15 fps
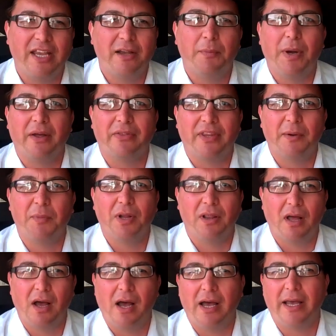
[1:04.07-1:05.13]
think about them
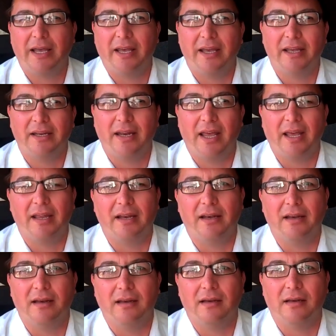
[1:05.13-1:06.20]
a lot, and
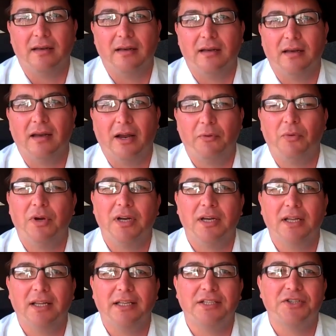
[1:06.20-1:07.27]
I
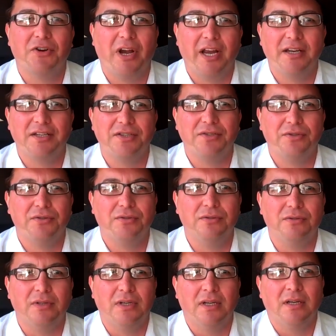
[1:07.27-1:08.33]
really try to
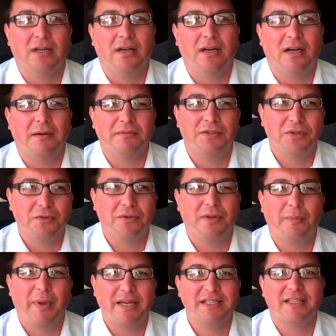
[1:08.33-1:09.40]

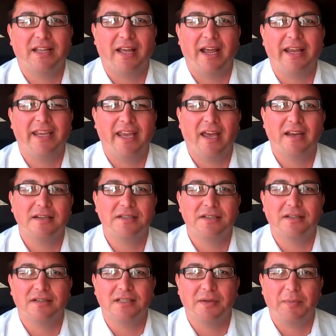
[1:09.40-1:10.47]
do the best that I can
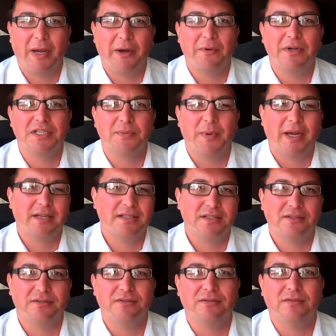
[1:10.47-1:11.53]
to pay
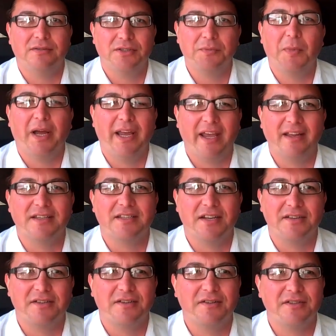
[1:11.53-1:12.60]
respect to my
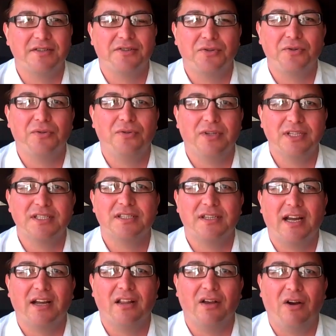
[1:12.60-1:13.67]
ancestors through this
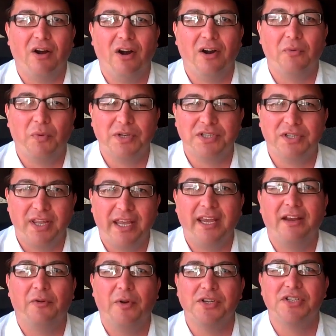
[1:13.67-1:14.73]
style of art which
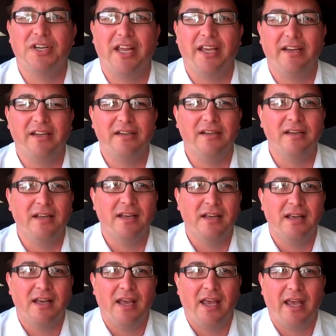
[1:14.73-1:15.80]
they originated.
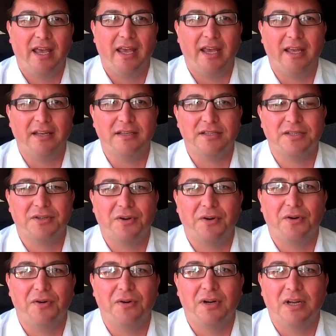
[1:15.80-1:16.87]
And so